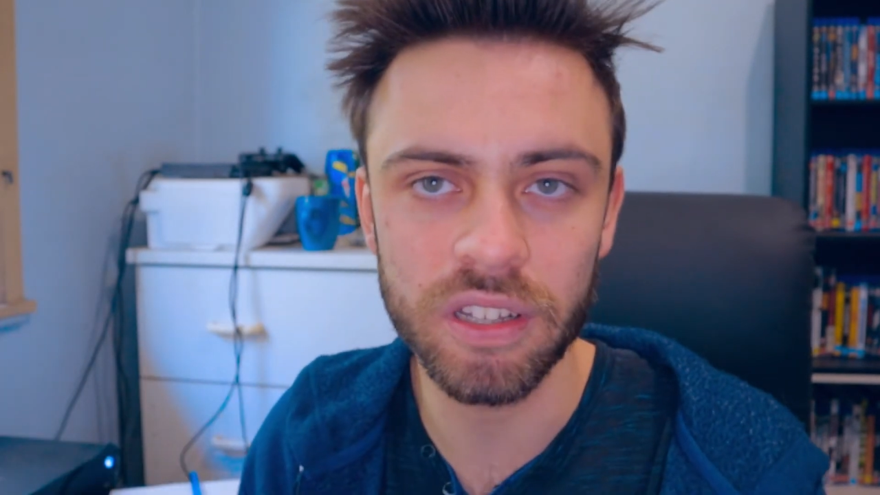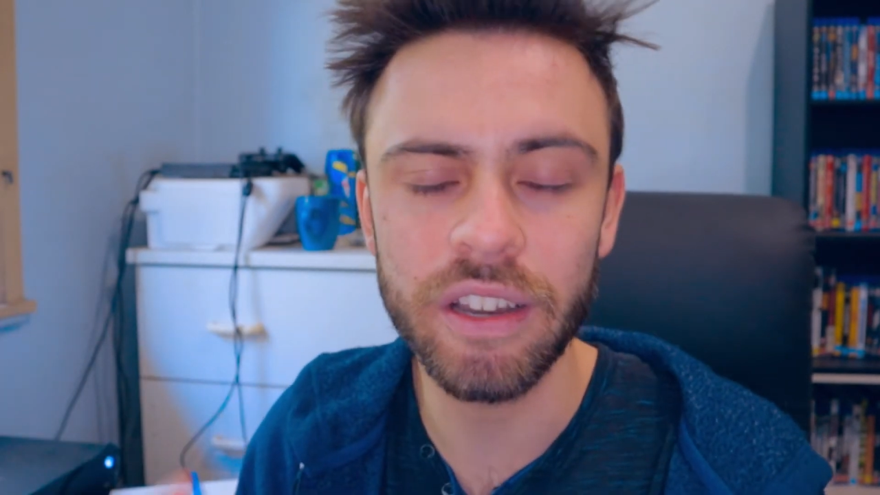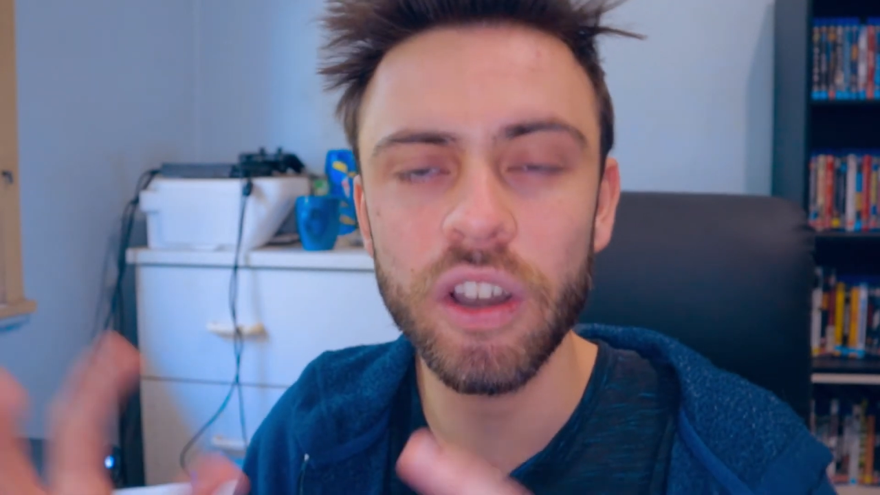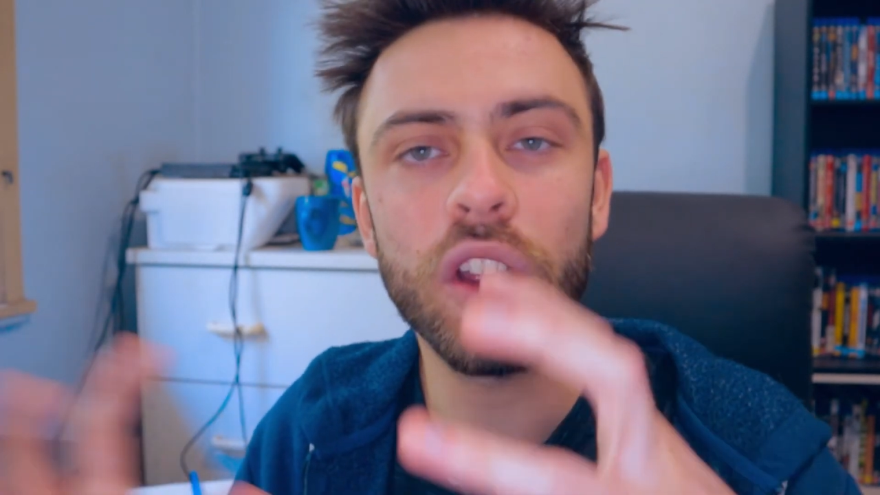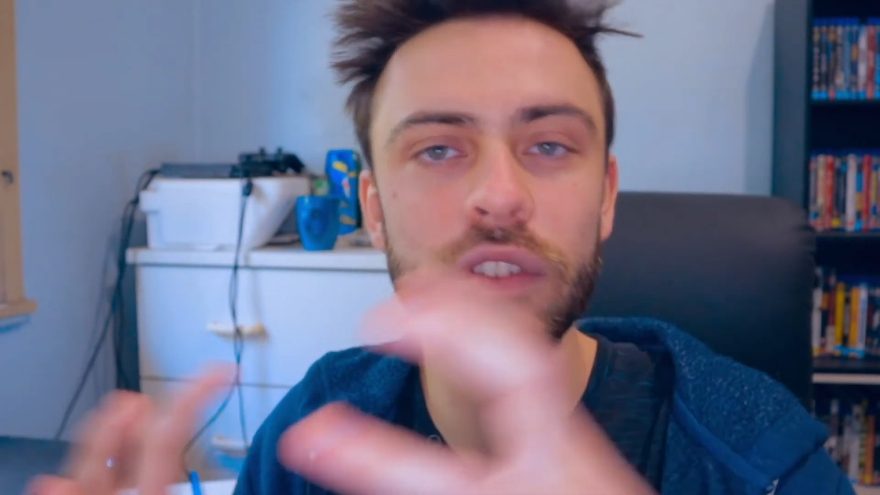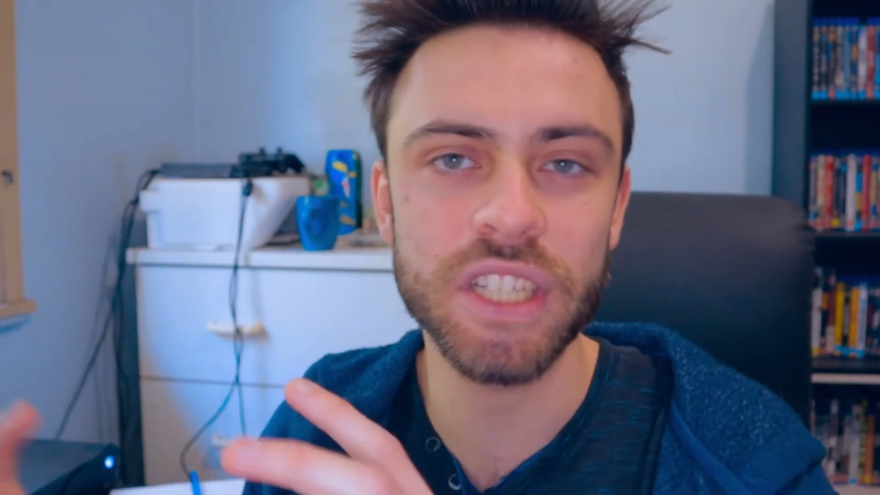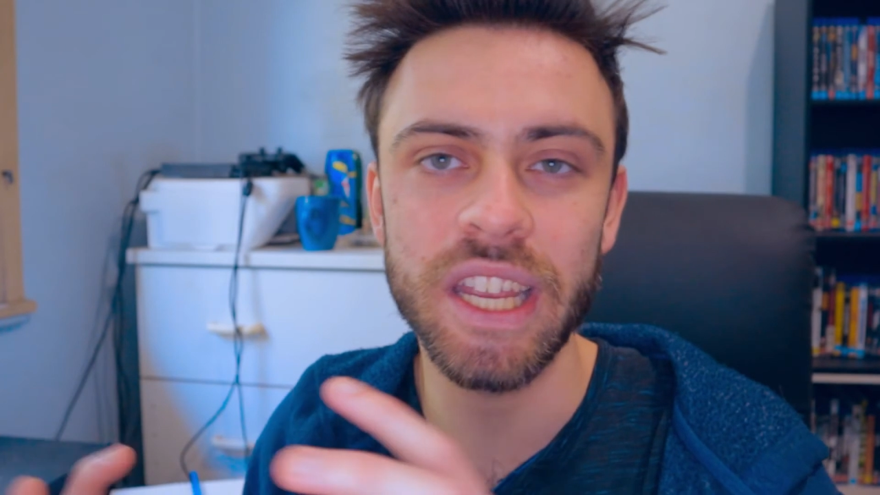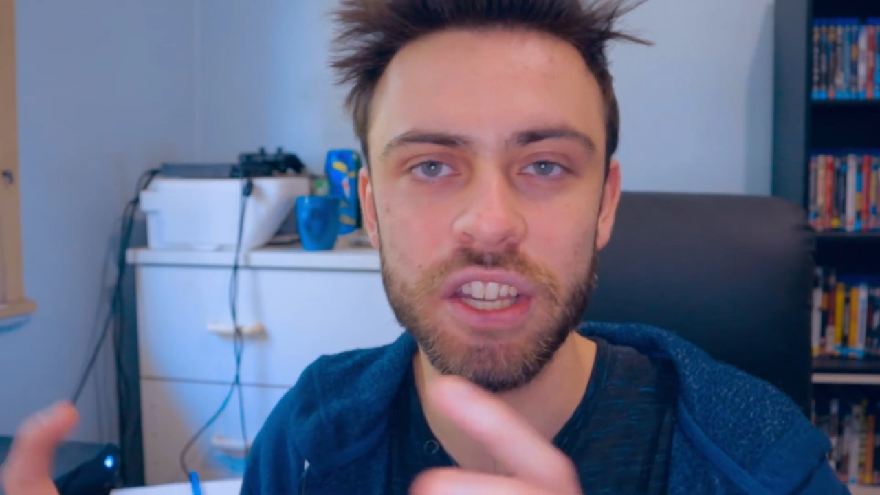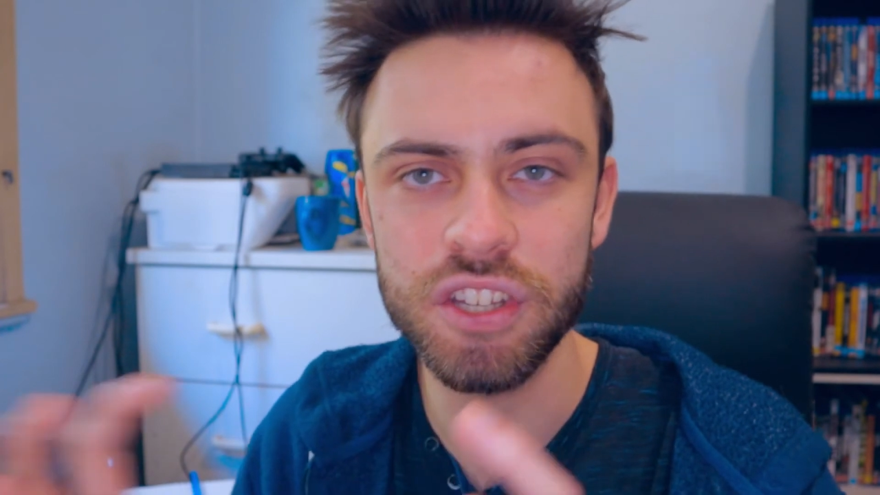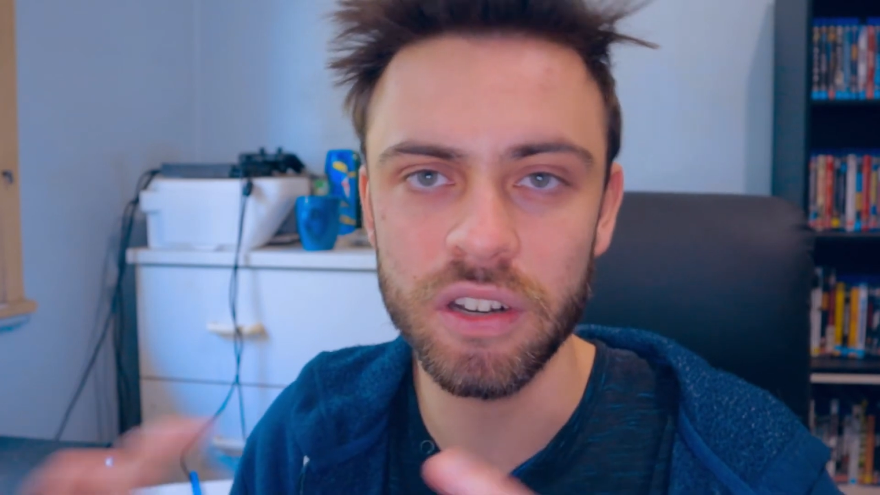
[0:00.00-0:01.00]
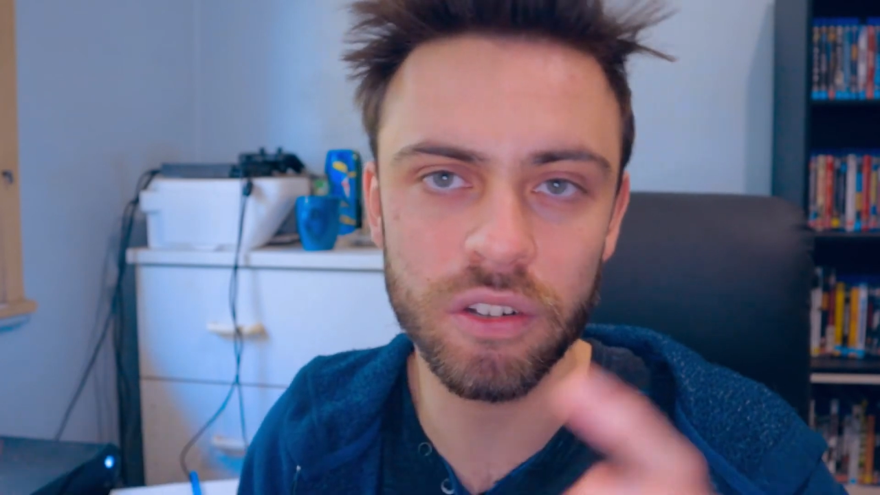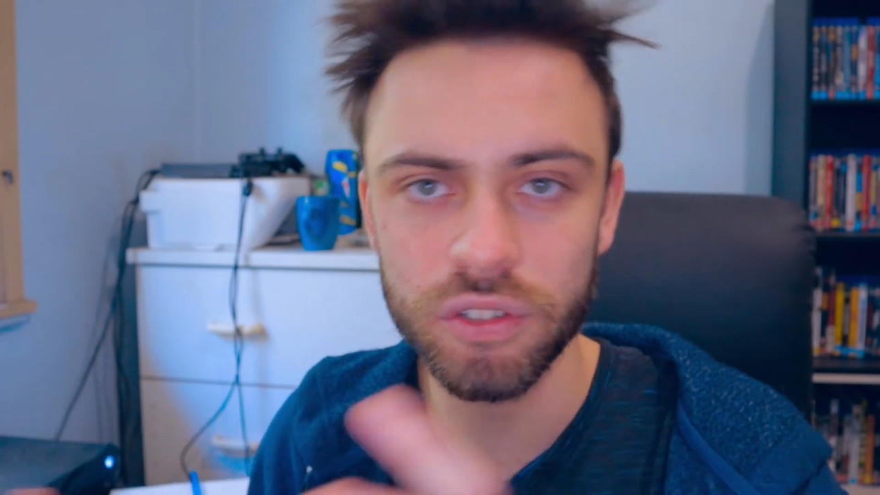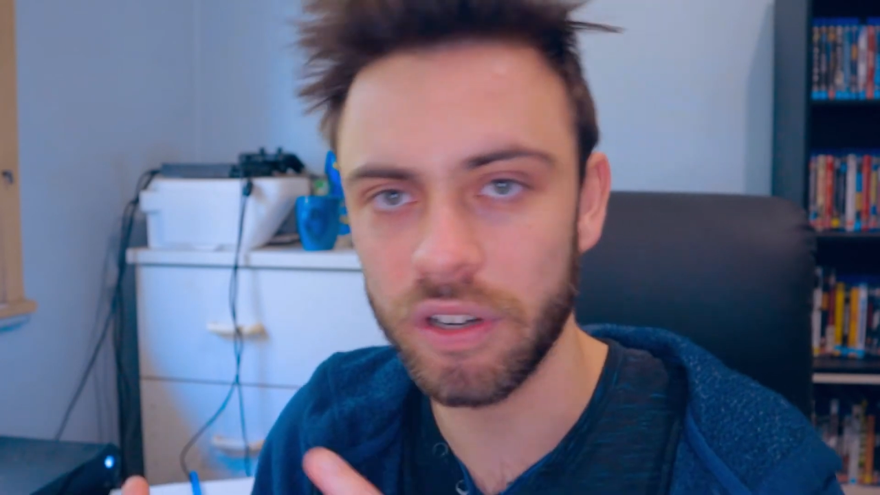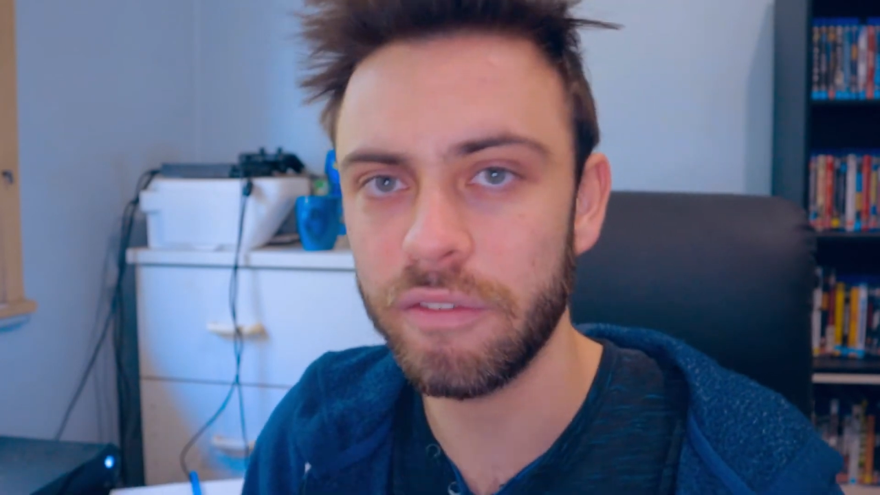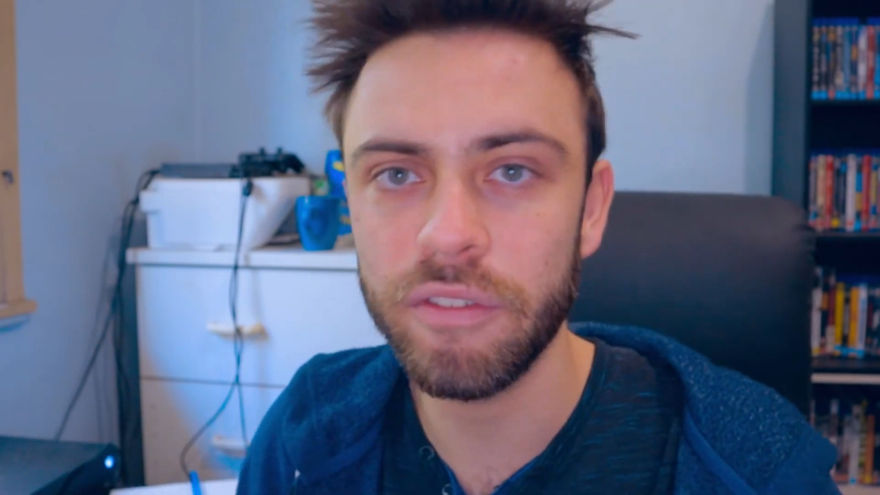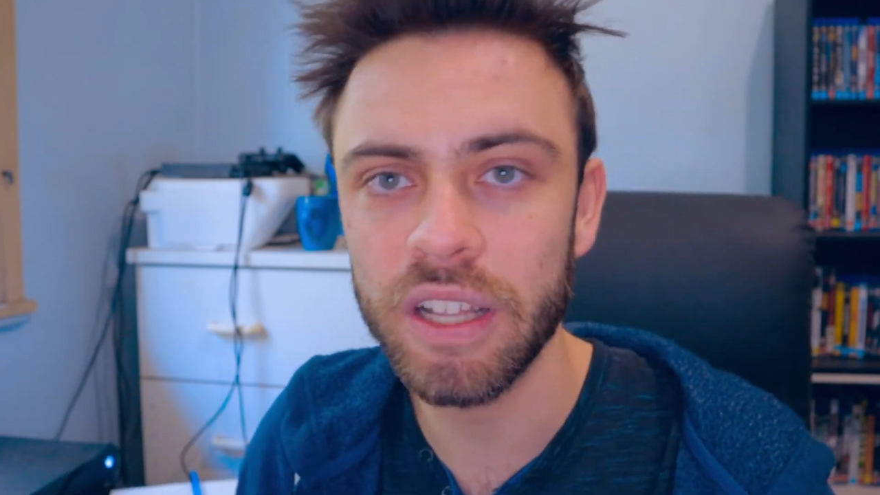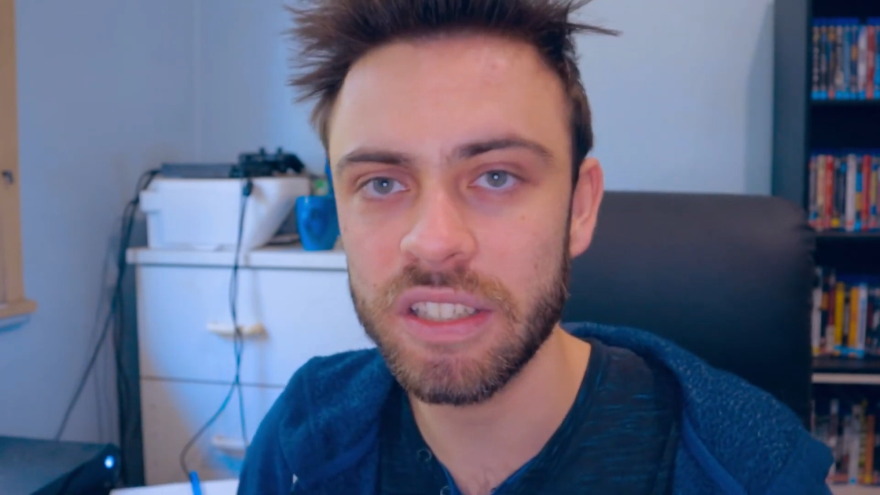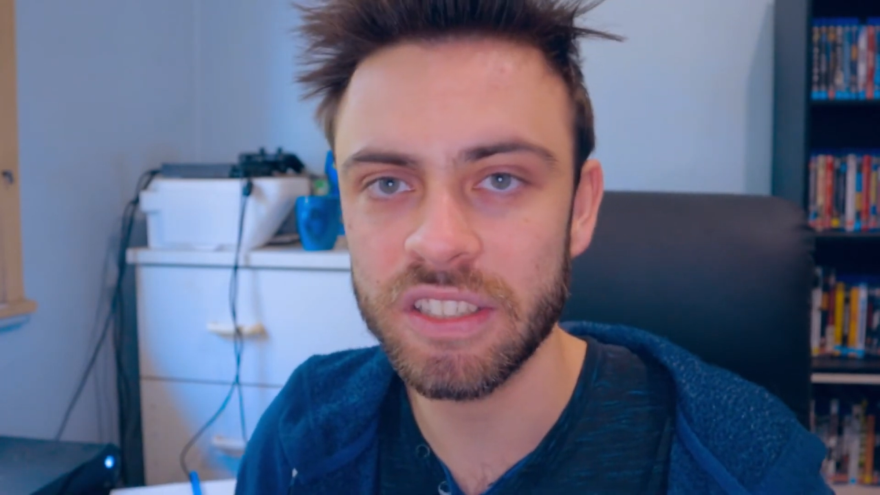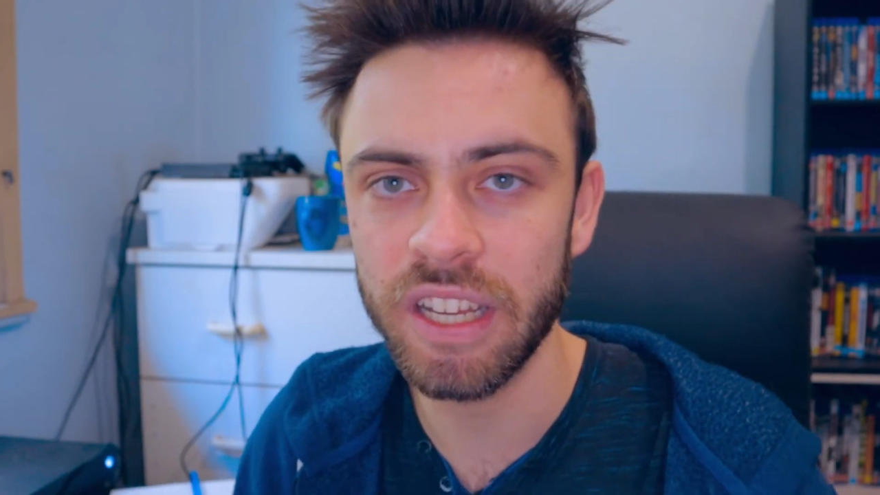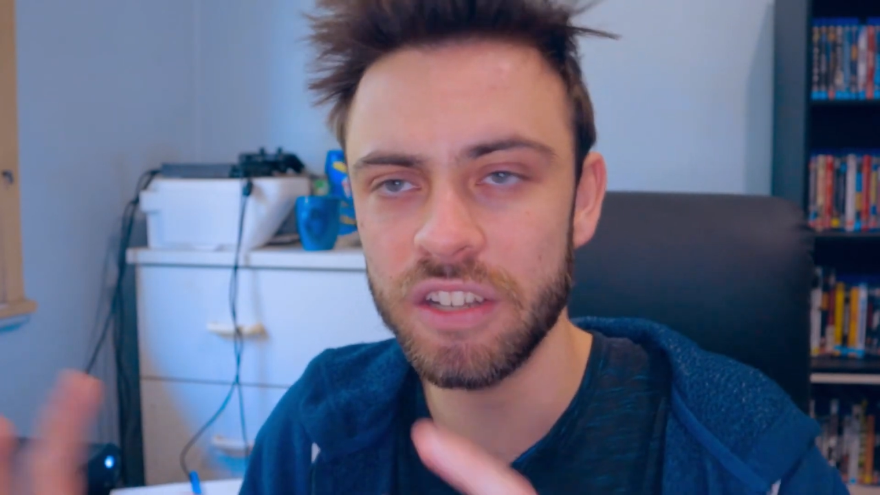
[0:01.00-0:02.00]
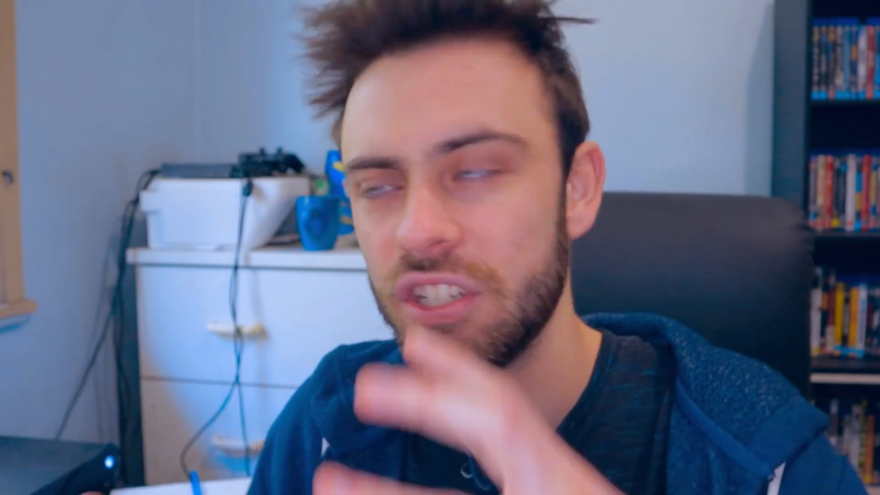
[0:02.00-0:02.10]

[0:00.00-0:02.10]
They don't overtake each other and trying to fight the stage.